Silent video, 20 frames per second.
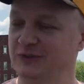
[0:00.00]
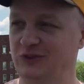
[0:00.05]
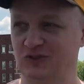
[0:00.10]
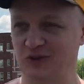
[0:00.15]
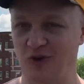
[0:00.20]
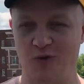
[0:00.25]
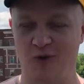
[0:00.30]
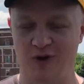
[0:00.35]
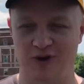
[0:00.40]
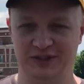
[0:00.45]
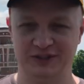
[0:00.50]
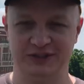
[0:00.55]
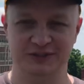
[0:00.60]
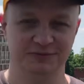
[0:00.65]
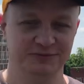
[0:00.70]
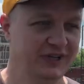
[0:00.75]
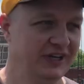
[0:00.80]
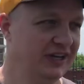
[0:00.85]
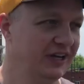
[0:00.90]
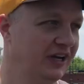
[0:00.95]
So
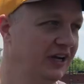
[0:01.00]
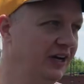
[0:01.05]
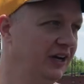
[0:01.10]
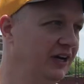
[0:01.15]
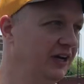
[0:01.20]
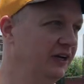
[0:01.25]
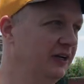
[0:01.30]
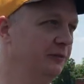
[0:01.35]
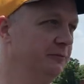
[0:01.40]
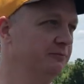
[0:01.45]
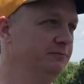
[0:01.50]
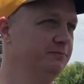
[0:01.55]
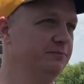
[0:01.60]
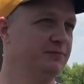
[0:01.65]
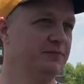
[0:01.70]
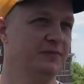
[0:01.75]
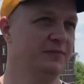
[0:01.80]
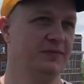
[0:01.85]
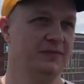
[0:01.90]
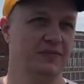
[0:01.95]
awesome. Um,
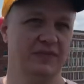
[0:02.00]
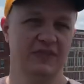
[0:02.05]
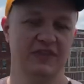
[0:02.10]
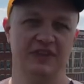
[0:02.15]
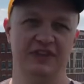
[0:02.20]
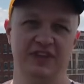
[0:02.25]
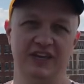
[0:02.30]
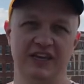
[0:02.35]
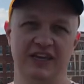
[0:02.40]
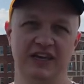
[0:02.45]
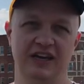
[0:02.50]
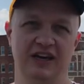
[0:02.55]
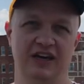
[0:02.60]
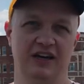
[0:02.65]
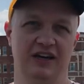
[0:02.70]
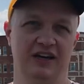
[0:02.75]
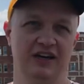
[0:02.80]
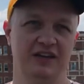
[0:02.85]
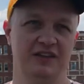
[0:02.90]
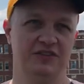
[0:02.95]
the,
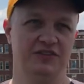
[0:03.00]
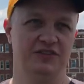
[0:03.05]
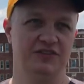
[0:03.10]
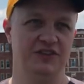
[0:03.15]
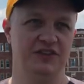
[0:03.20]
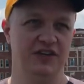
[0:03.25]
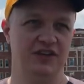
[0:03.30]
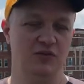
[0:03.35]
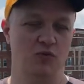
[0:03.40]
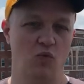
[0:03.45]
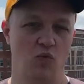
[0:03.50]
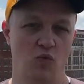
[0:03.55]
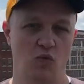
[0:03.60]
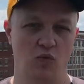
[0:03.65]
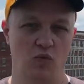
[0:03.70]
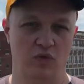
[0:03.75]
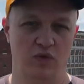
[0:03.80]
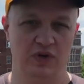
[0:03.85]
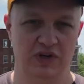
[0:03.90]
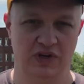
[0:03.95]
uh, the,
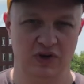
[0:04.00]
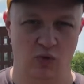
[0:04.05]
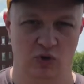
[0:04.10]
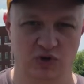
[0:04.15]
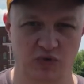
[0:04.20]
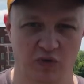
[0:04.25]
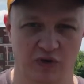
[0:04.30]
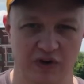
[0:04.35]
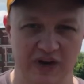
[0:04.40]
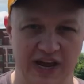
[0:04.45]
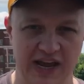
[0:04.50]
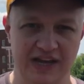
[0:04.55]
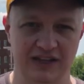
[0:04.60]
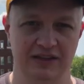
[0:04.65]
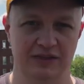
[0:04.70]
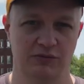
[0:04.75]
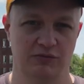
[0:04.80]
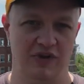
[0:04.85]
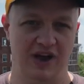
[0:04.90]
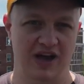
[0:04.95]
of course we're in
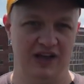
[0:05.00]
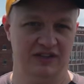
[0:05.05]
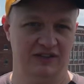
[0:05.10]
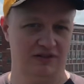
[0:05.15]
England, right?